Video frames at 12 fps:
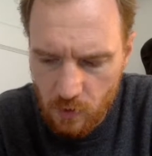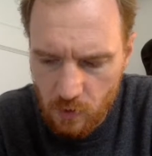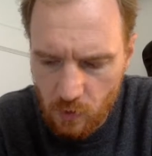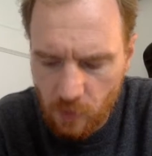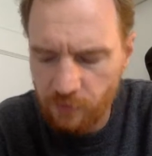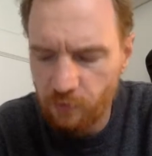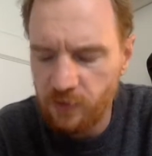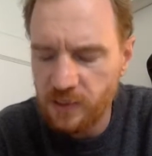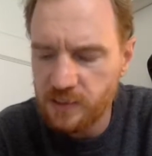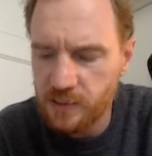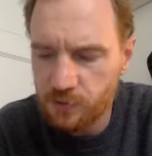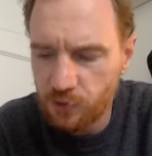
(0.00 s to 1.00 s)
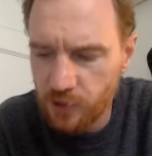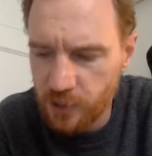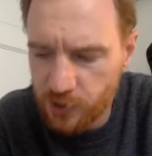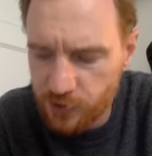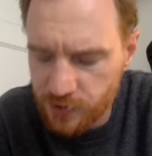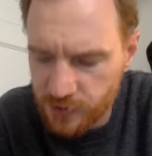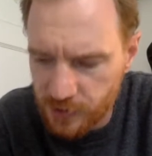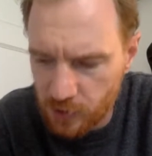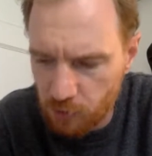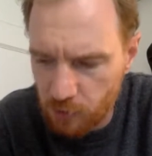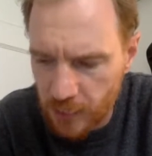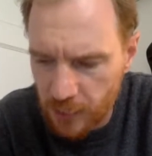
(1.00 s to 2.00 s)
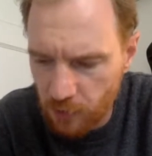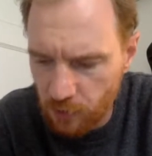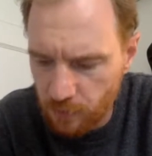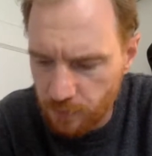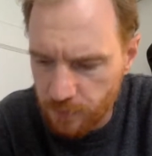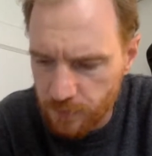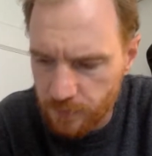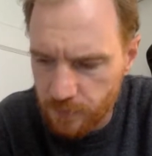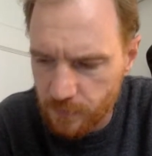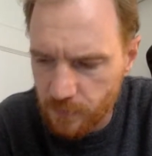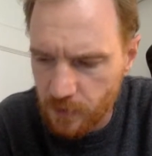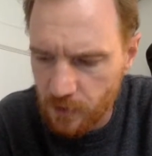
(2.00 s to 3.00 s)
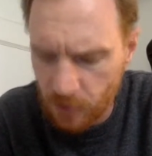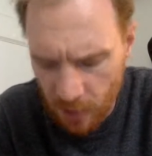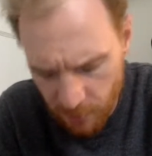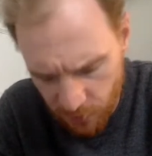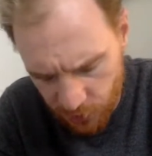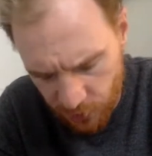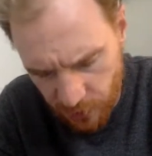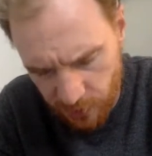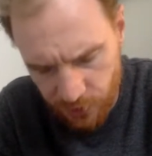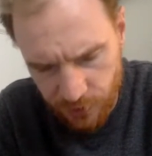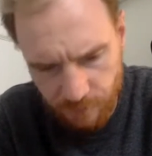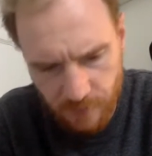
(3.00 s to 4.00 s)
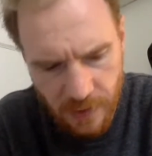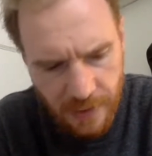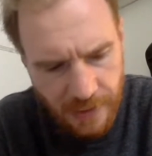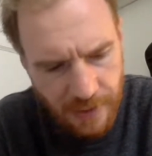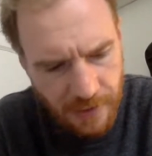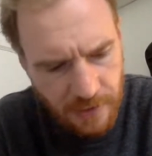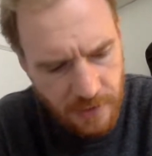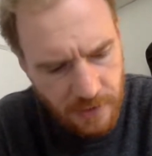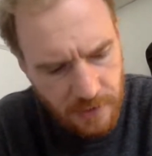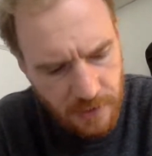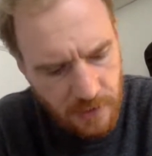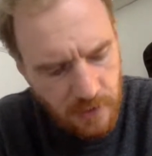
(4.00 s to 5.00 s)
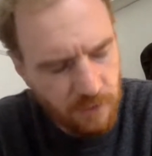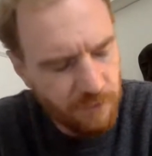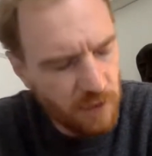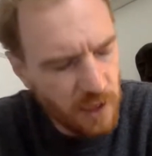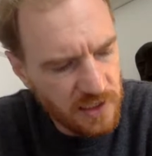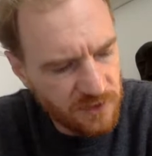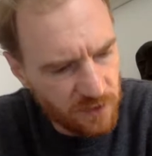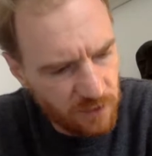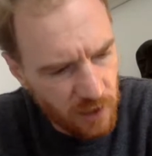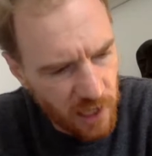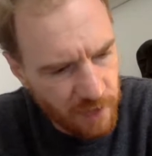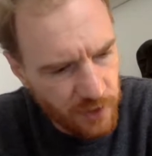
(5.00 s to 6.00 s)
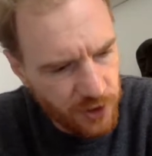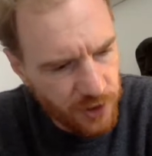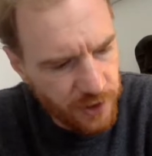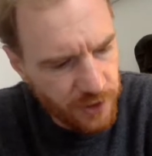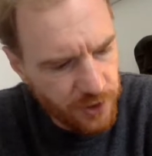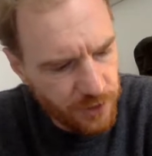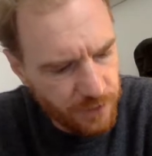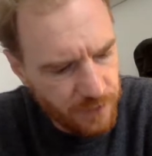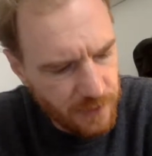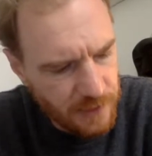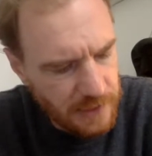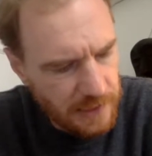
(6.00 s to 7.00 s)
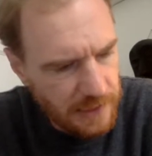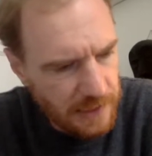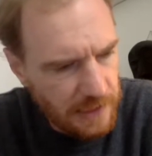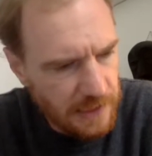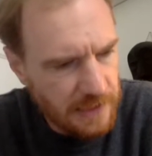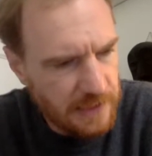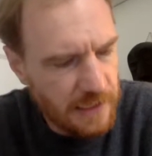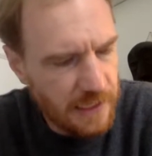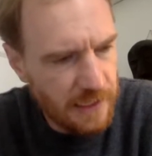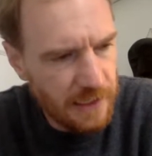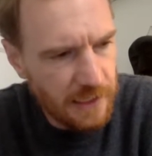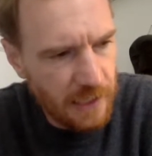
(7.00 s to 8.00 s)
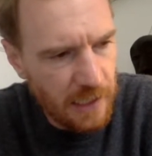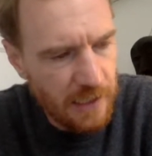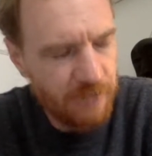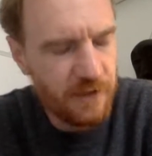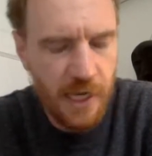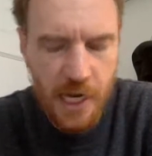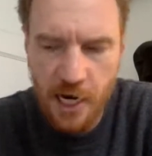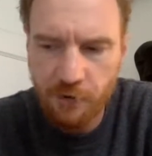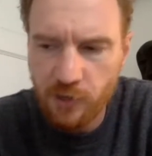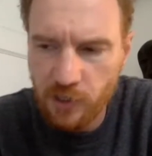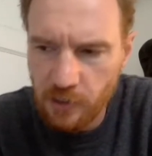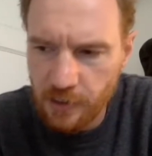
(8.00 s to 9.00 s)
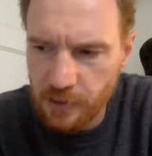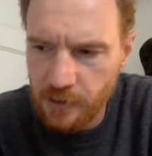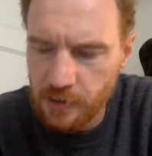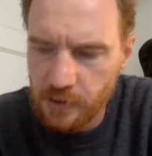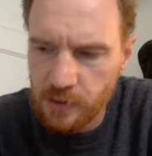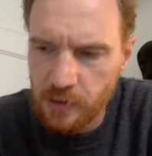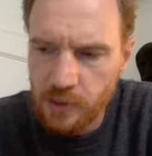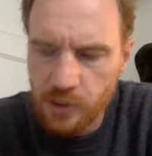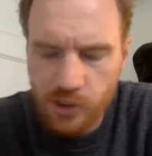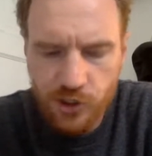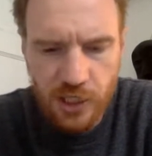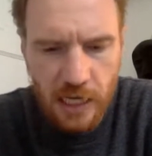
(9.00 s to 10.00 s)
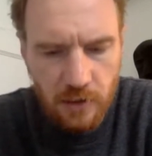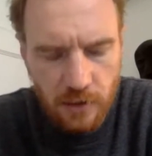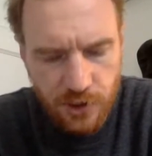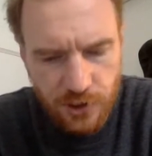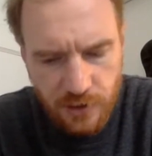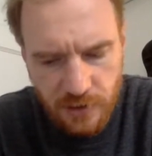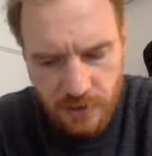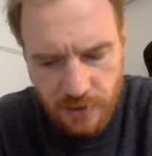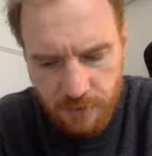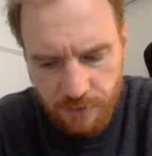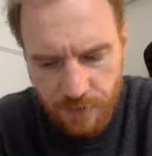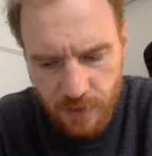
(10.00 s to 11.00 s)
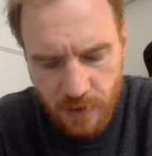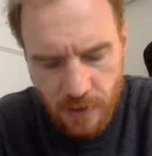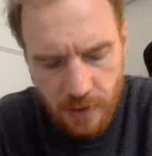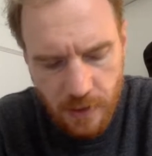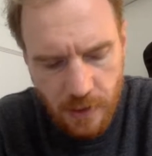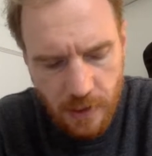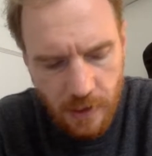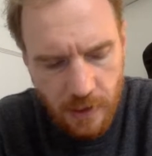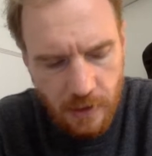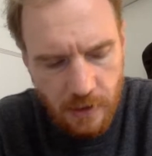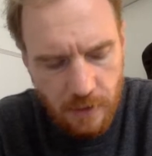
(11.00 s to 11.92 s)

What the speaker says: one of the things that's really interesting about climate change and the philosophy of climate change is that it kind of inherently challenges uh,